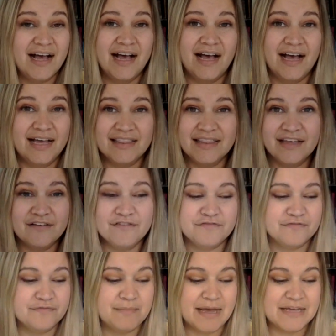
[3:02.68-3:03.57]
I
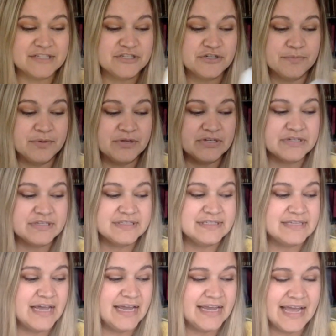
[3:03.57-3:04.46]
love Master
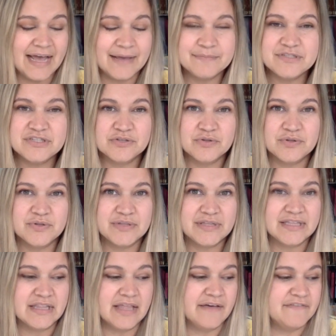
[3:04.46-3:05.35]
Books. I
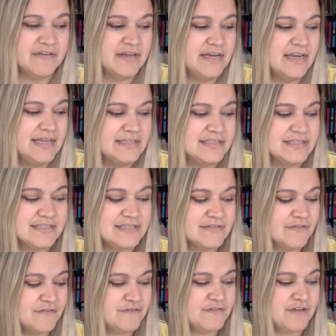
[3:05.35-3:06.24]
absolutely love it. It's
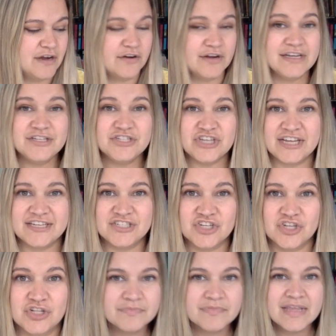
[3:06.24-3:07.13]
very
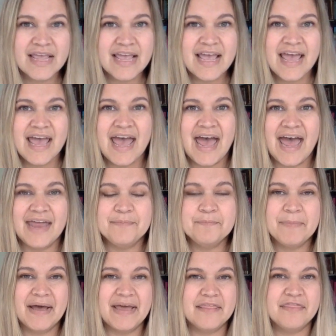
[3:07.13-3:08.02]
gentle. And
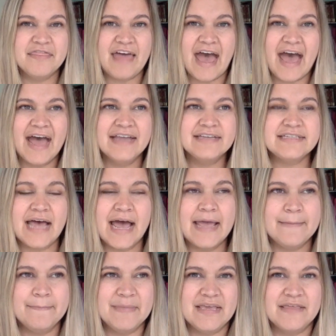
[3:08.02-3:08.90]
by that,
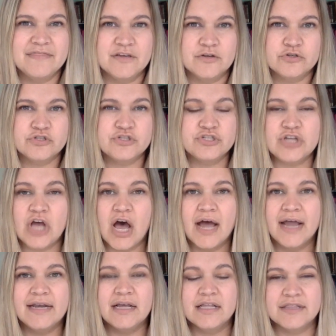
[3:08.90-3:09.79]
I mean there's
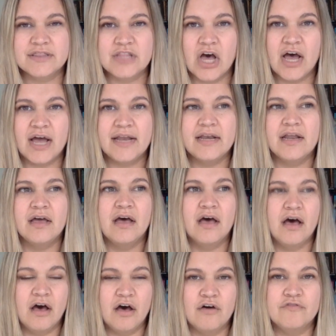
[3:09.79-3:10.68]
not a lot
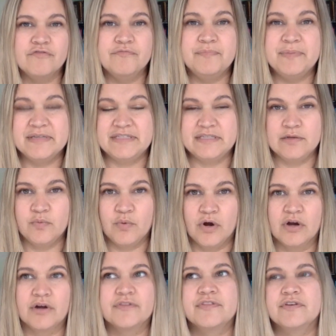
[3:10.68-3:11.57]
of busy
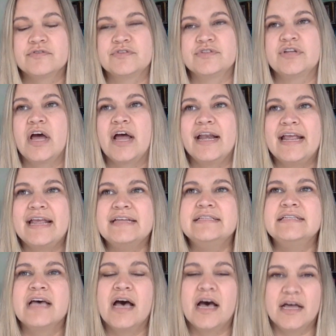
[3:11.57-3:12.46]
work. There's not a
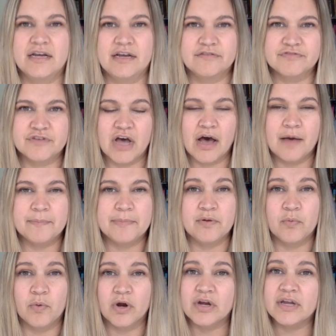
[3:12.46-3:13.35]
ton of copy
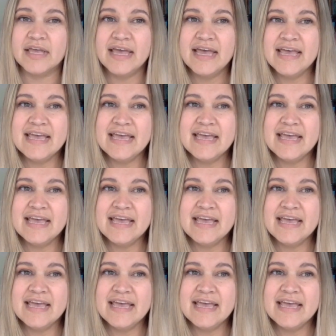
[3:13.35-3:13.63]
work.